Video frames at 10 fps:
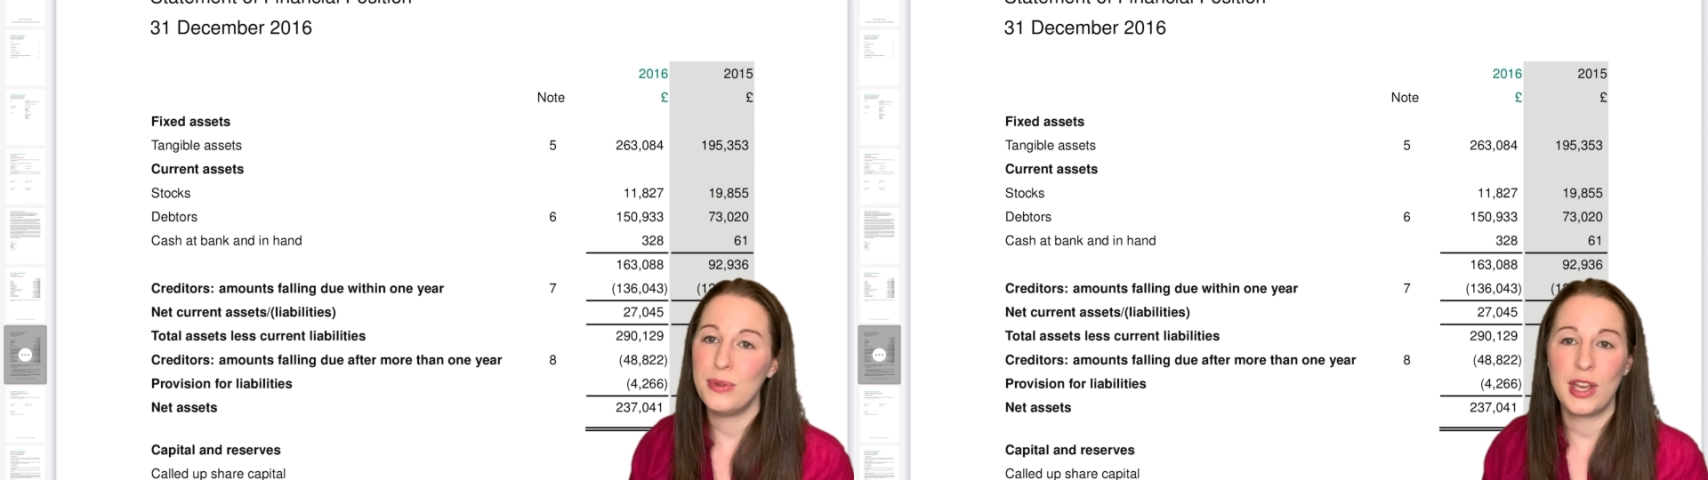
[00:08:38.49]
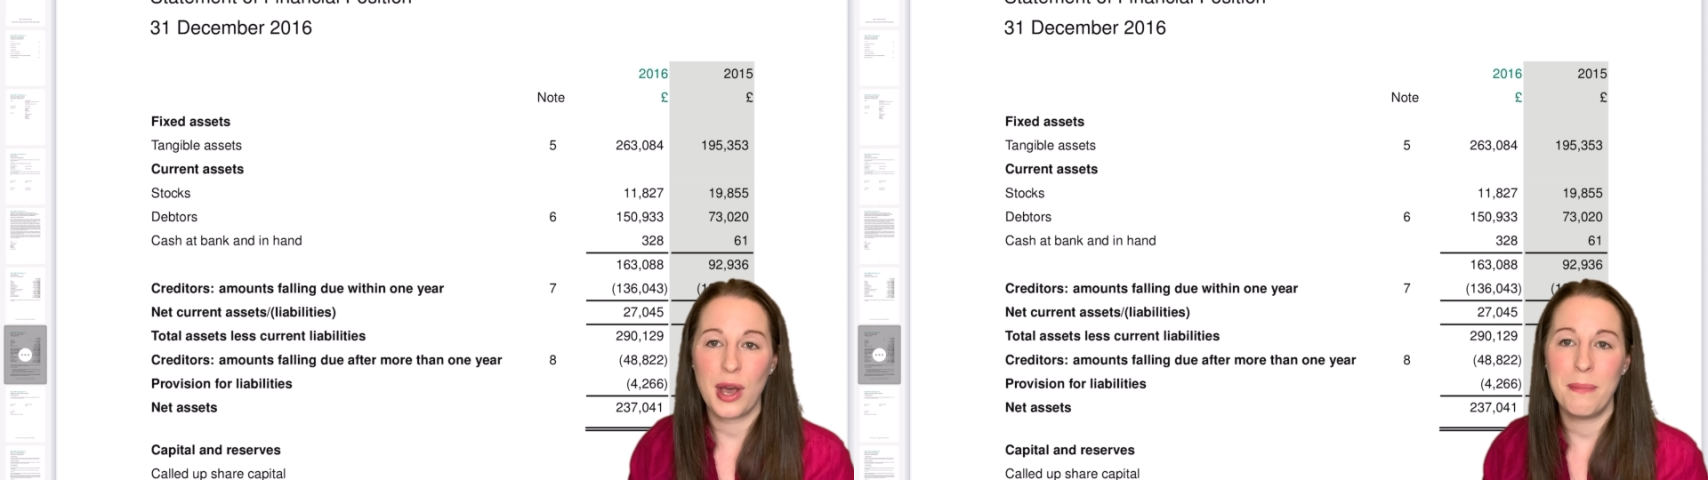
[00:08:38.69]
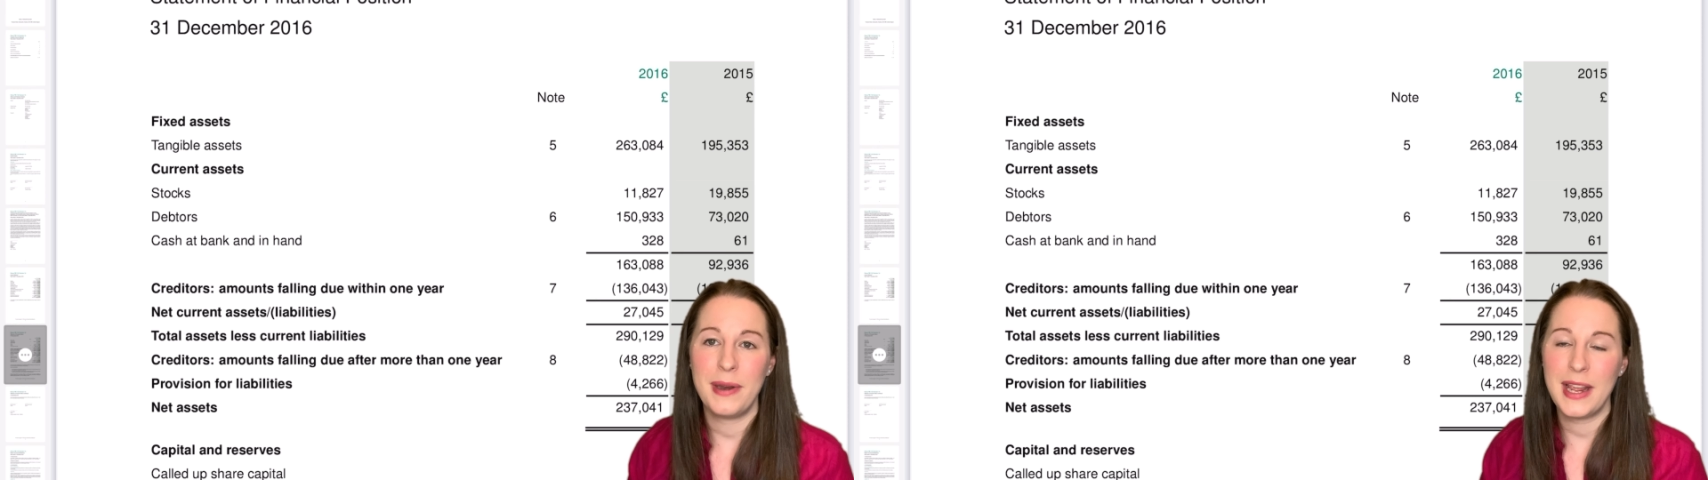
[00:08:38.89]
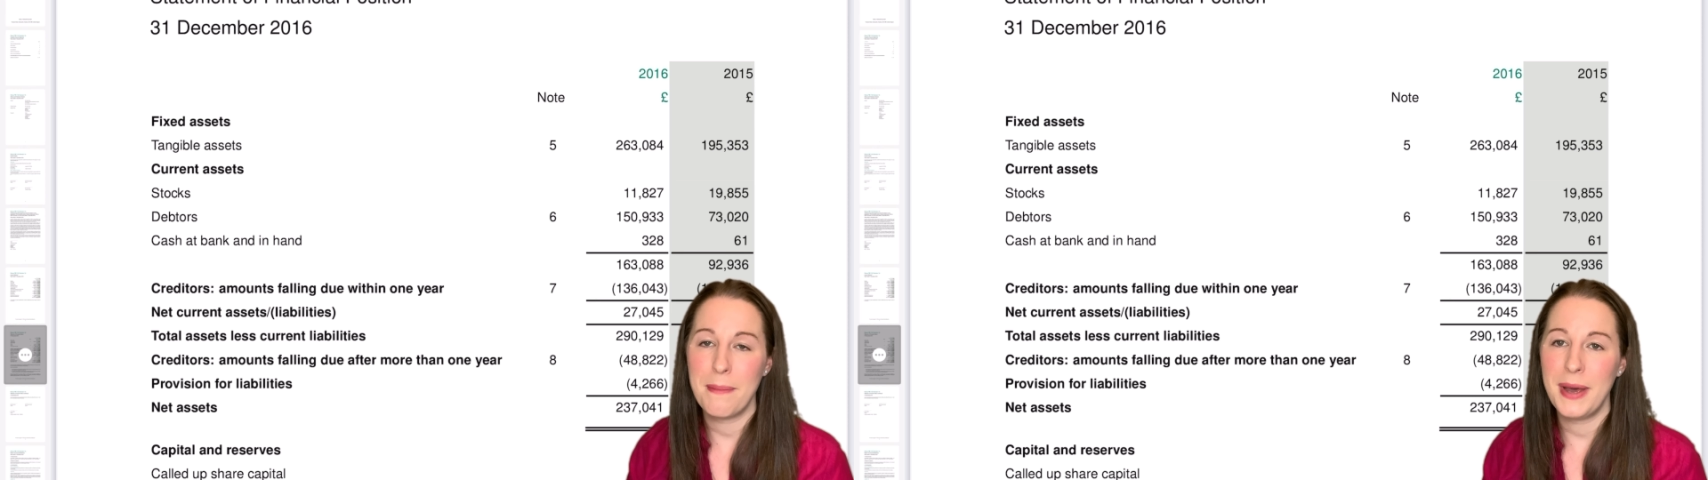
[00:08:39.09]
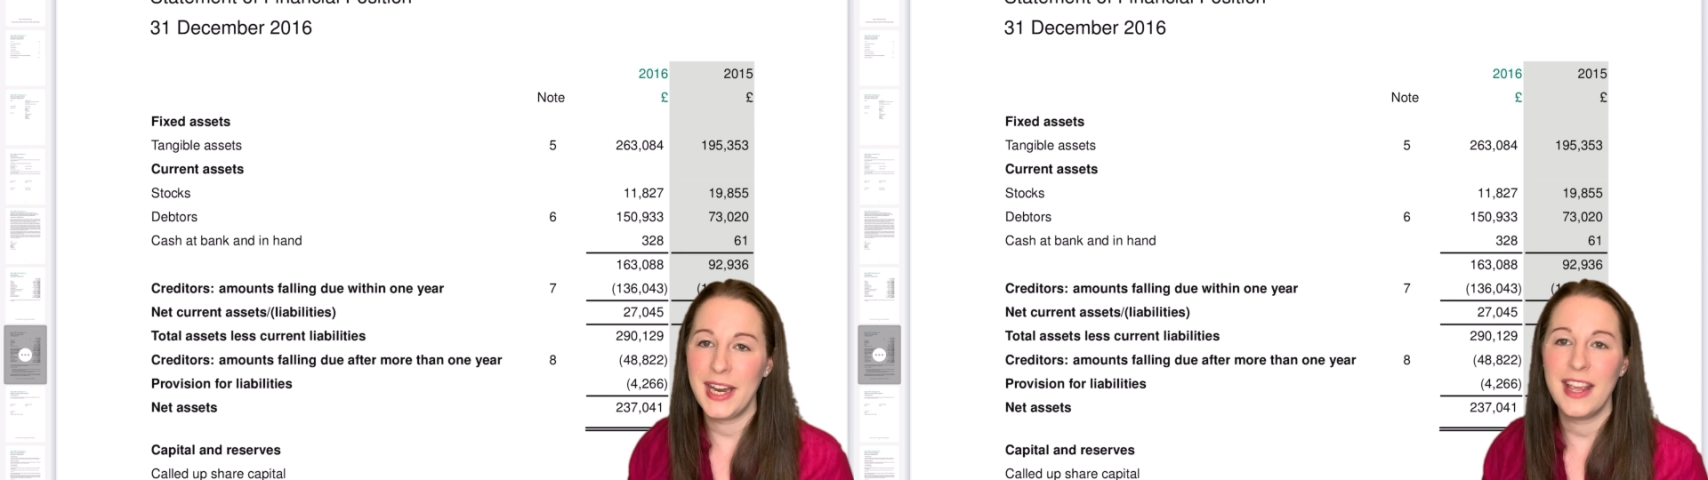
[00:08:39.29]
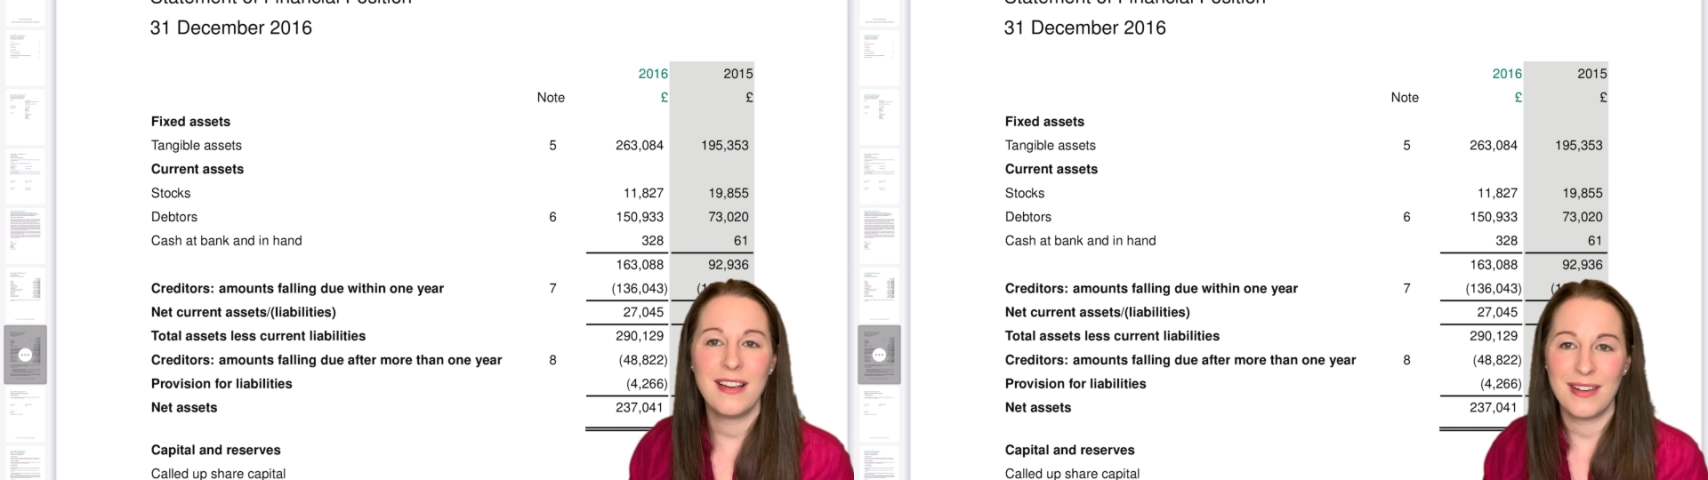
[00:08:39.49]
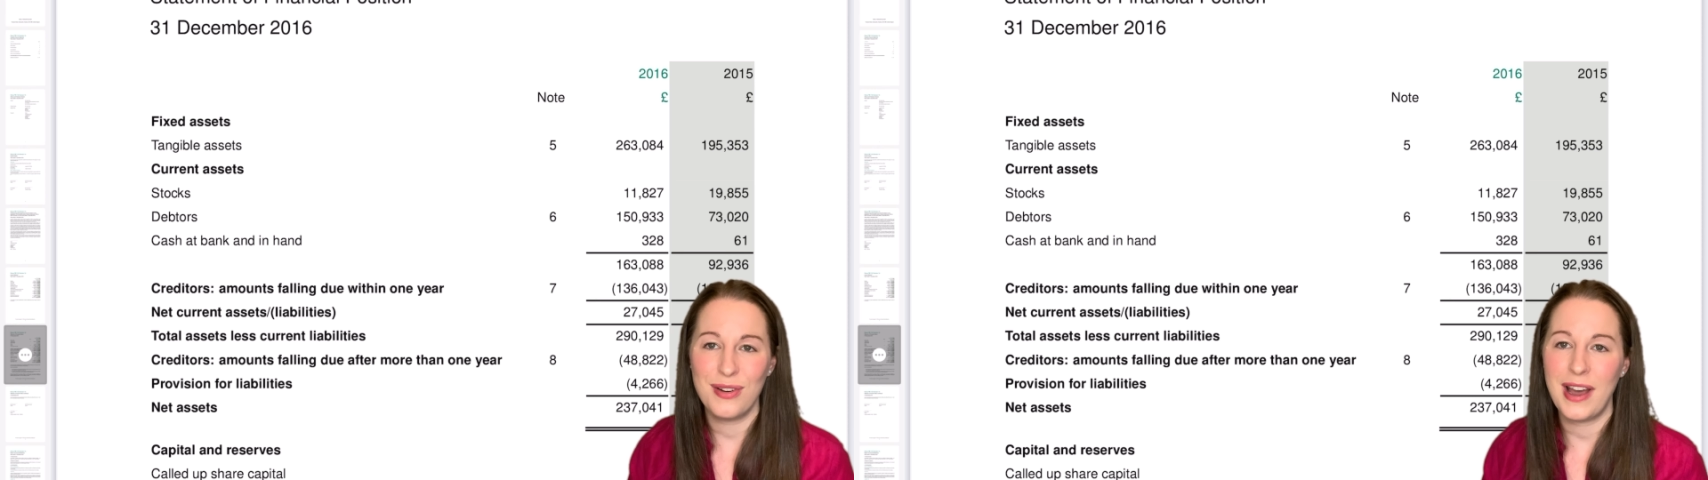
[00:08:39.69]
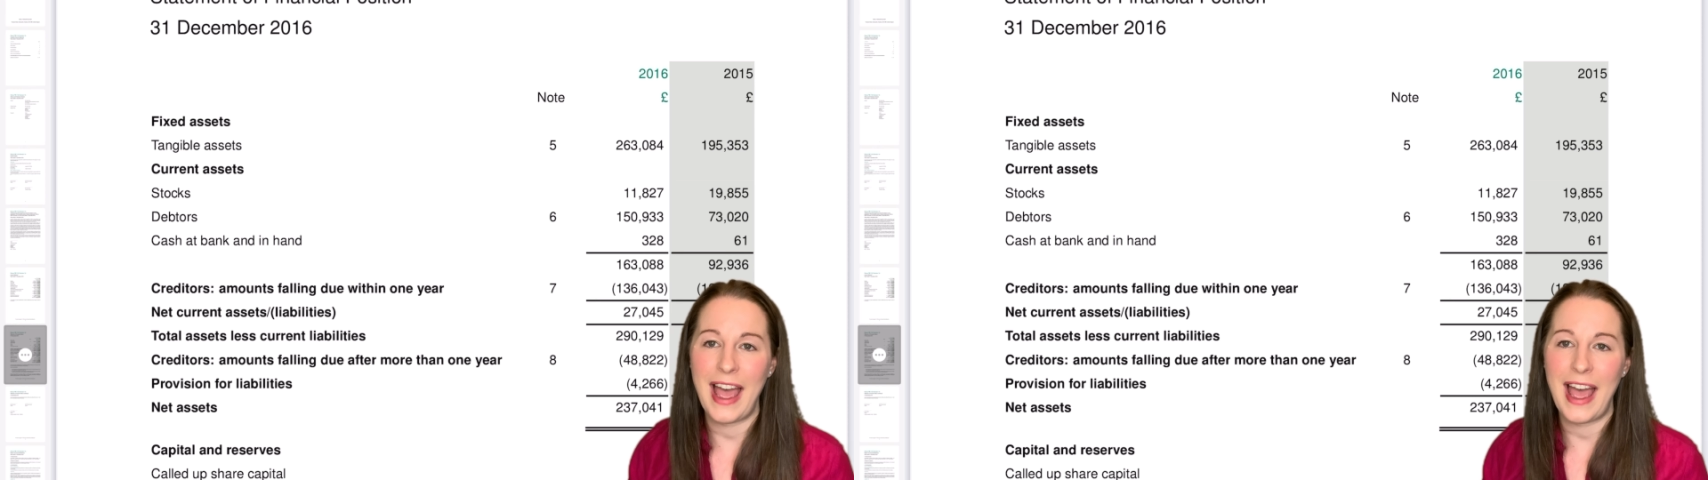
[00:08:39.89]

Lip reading: the company money or